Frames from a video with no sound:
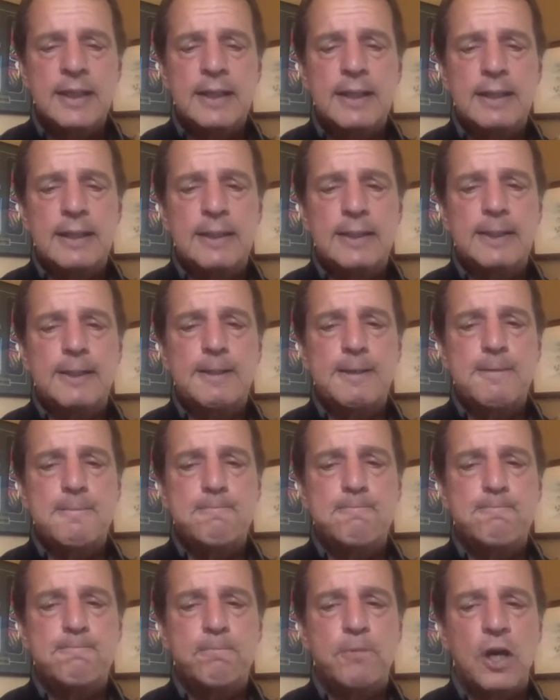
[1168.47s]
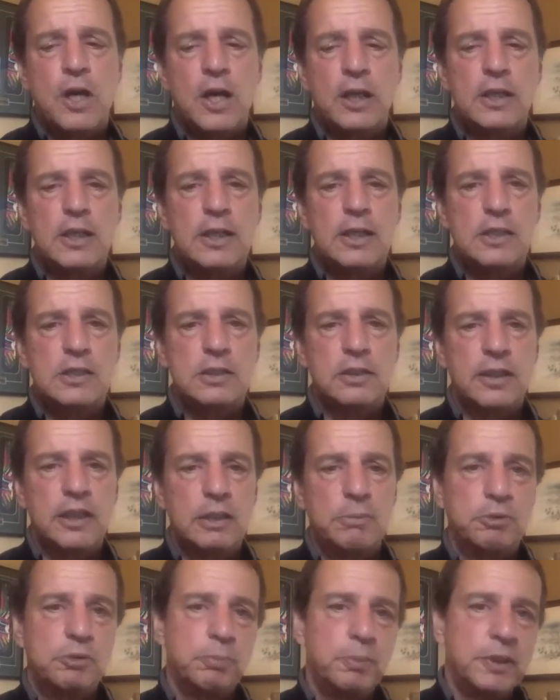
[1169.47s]
Hockey gets
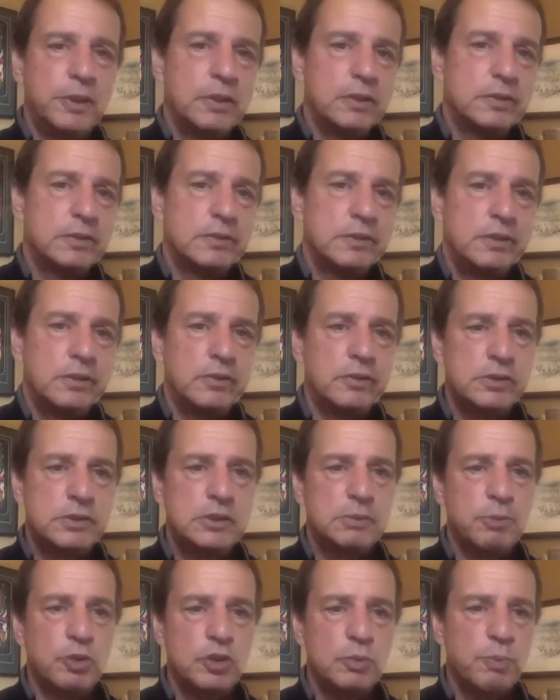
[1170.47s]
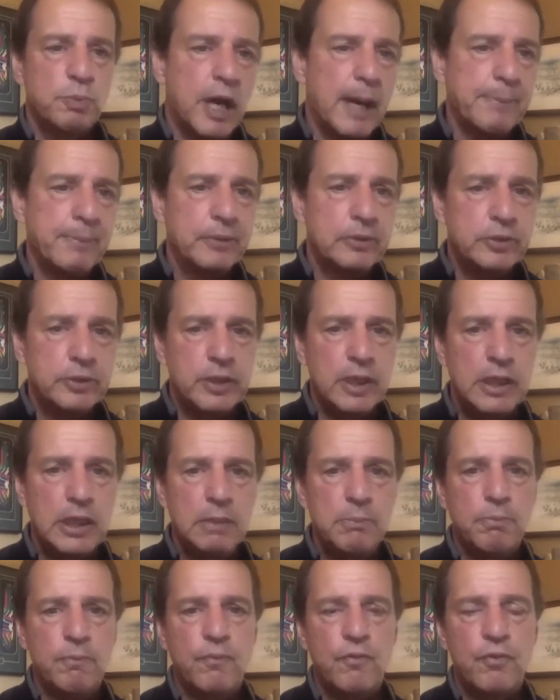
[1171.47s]
labeled because it's the most popular
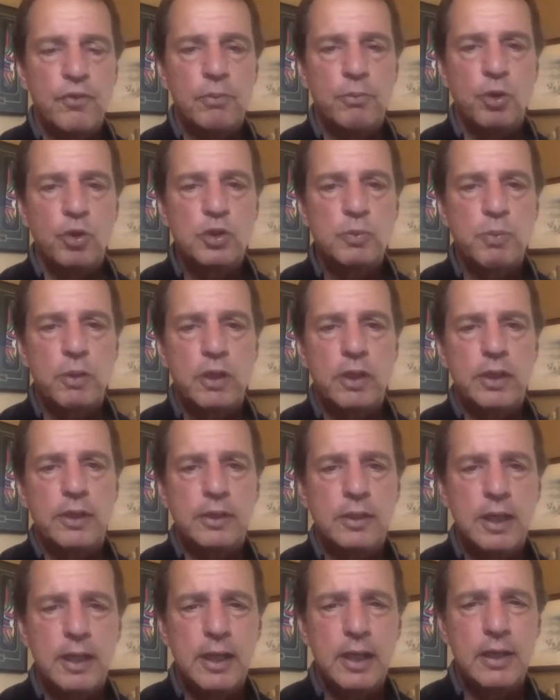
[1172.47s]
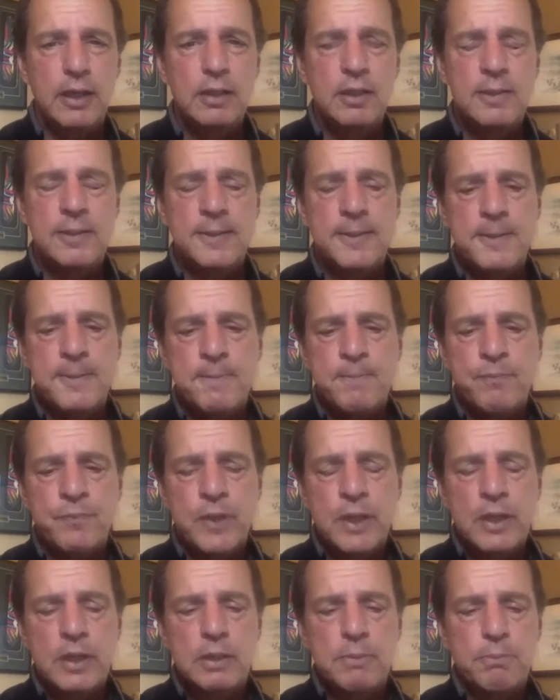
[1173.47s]
game for the most part in Canada,
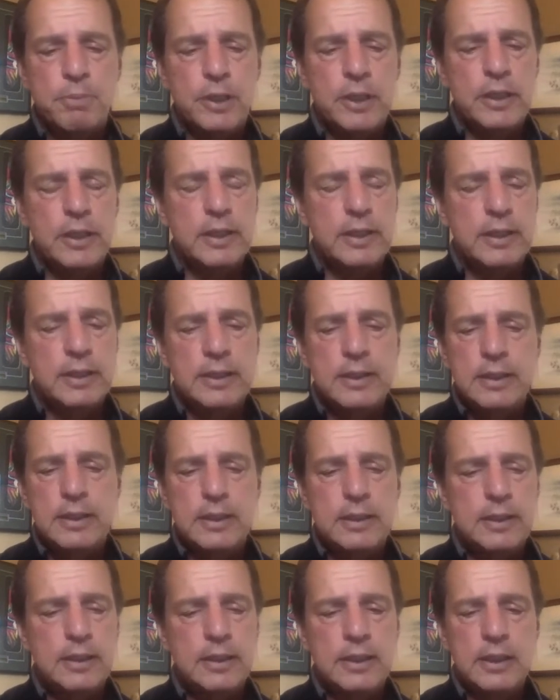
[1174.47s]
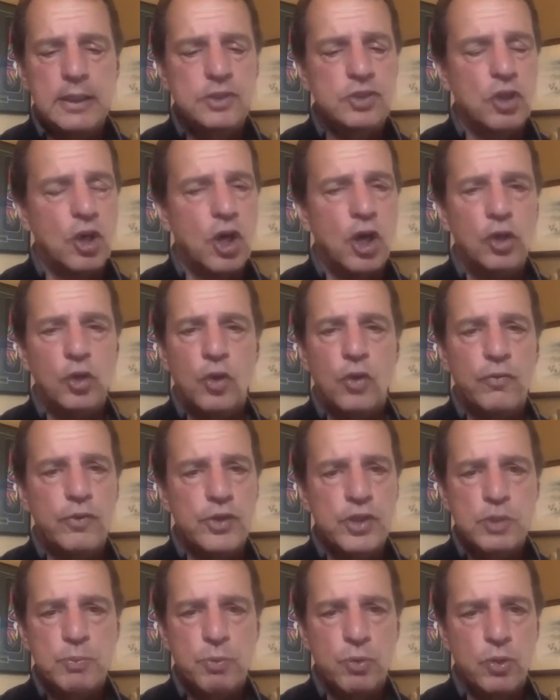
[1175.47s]
but it's all
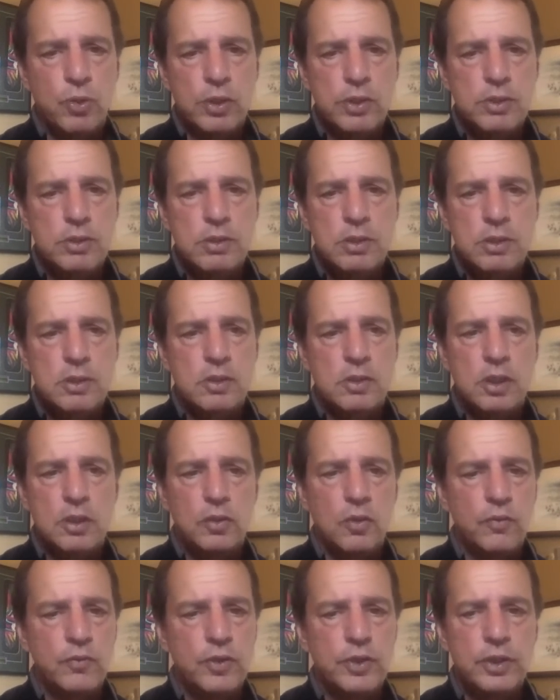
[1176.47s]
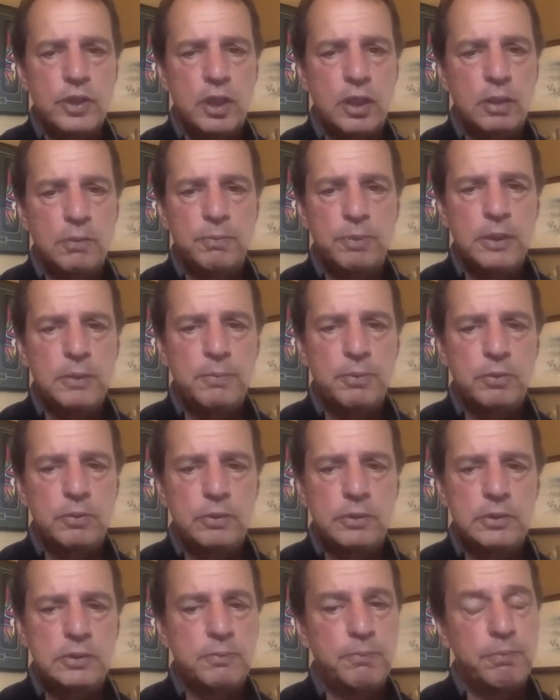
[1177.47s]
over sports. It's all over young
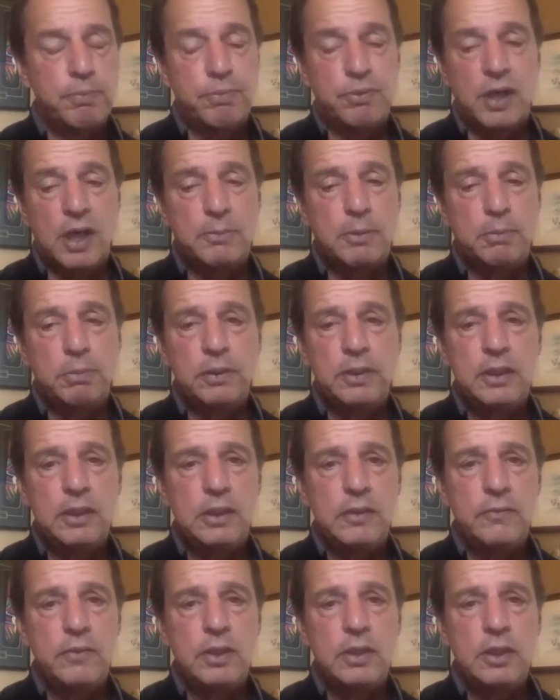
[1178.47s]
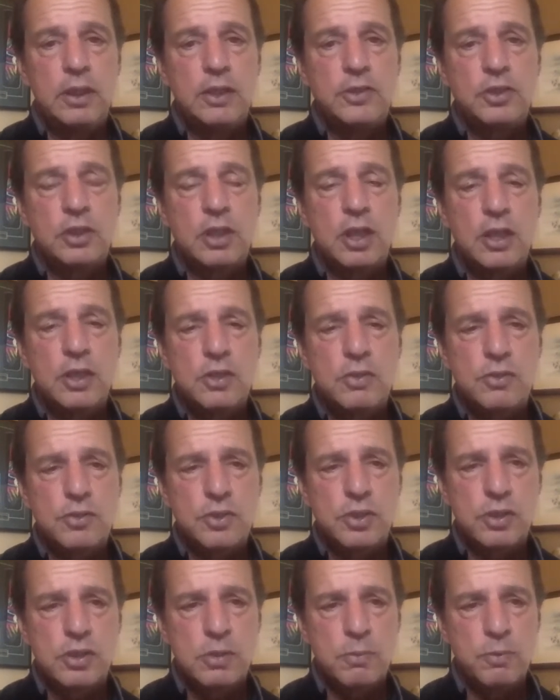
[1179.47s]
people. It's probably even in the educational
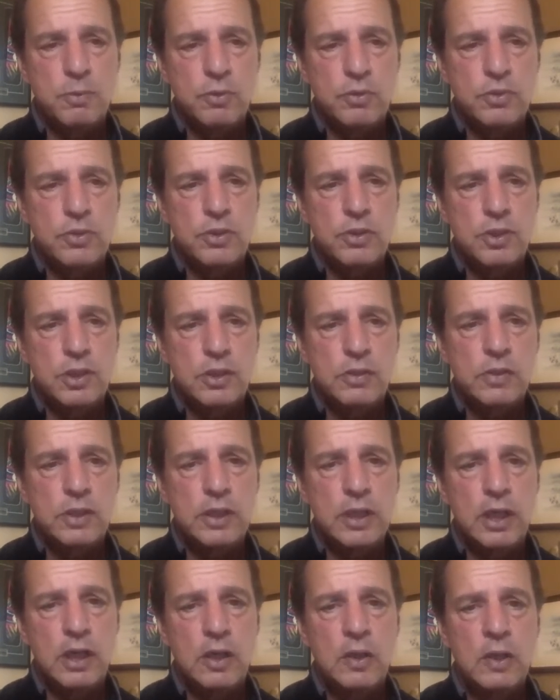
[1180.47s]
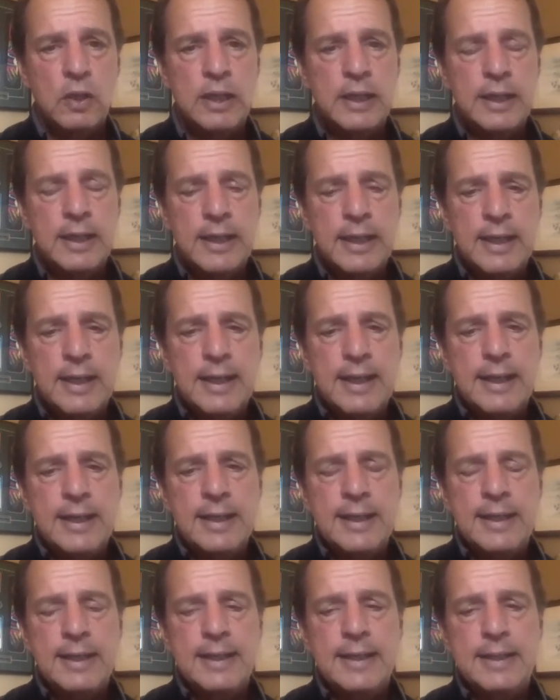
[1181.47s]
system to a certain degree now.
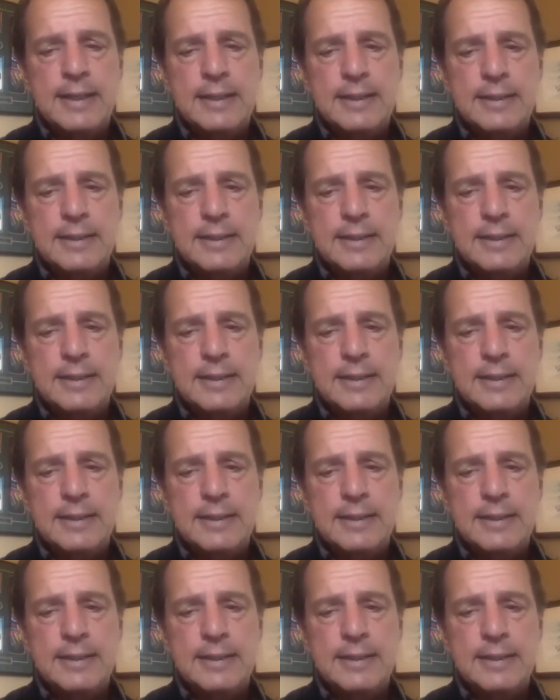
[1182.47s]
And